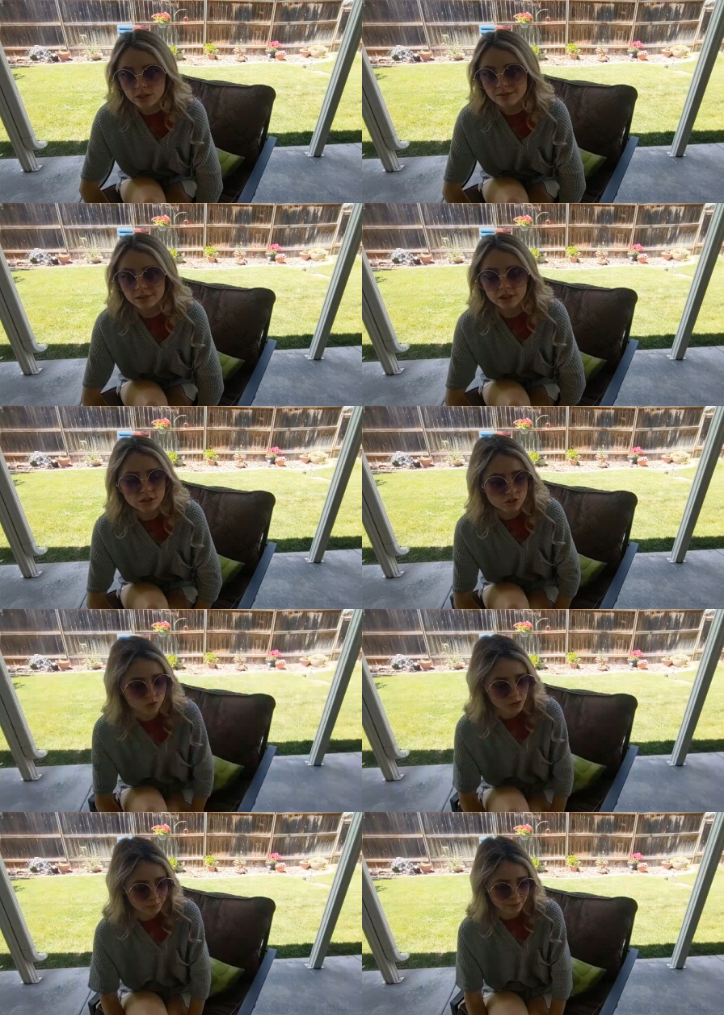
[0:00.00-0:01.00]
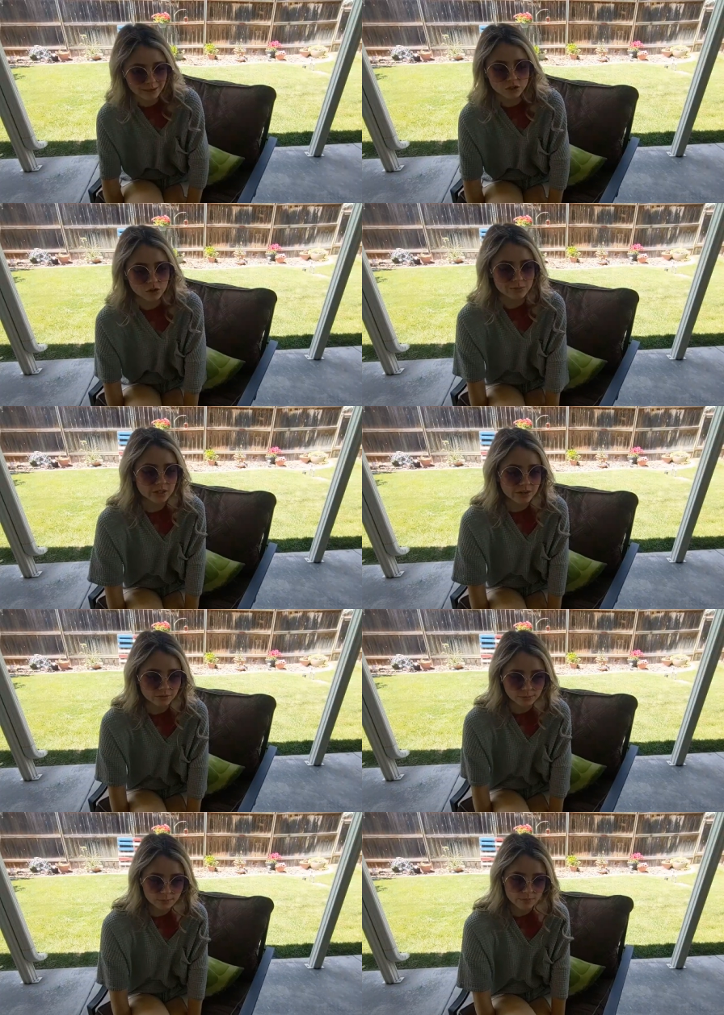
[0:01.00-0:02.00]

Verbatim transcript: going to the village. Do I bring my stream stuff?